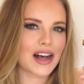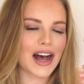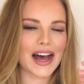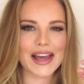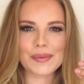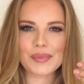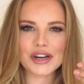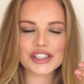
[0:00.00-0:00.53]

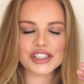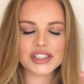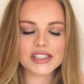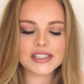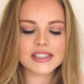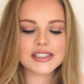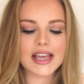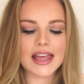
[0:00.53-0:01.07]
eye
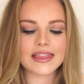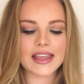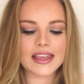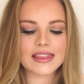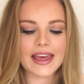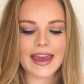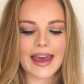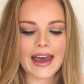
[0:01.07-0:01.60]
brushes, and
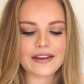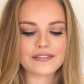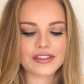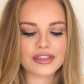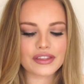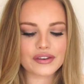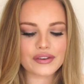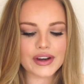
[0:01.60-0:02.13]
then they have
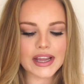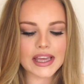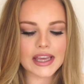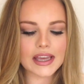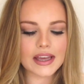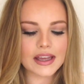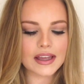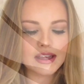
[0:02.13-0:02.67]

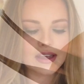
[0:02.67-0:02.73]
3